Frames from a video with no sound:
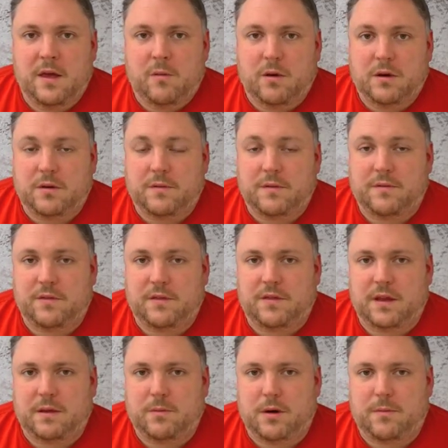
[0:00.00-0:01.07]
well, for the
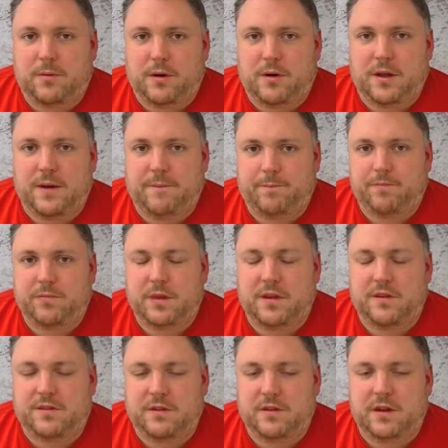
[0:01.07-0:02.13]
ThingBot botnet,
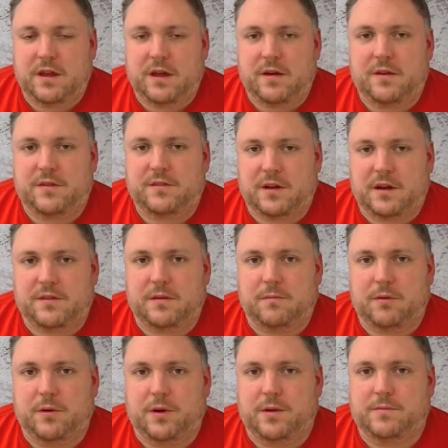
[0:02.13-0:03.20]
it's certainly a starting
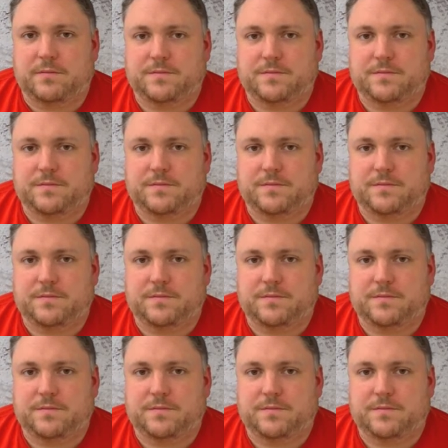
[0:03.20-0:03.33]
point.